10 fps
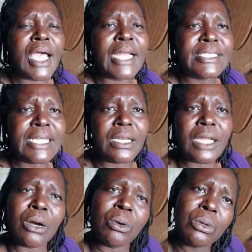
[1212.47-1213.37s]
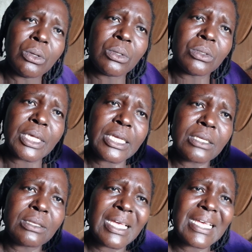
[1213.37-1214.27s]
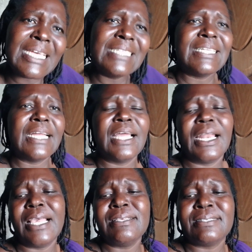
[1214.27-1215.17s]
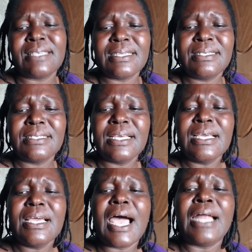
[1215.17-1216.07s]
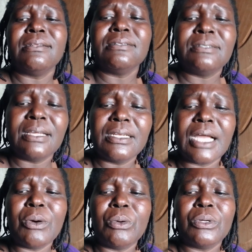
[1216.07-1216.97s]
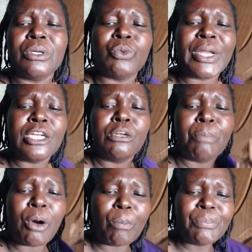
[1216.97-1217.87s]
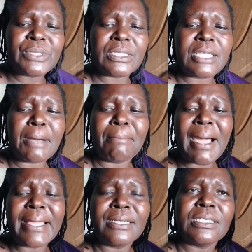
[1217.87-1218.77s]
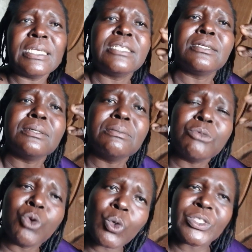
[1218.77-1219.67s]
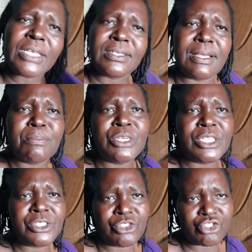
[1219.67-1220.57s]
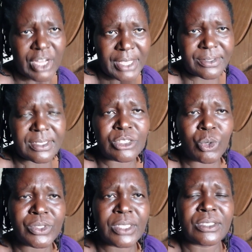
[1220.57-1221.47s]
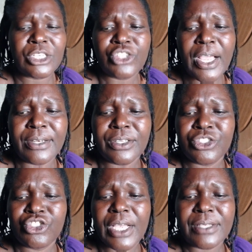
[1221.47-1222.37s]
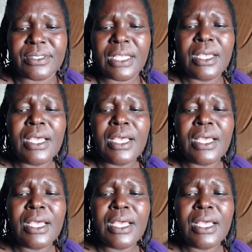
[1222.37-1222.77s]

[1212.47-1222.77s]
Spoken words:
until now they internalize it, until now when it pops in their mind, it causes them distress, it causes the child distress.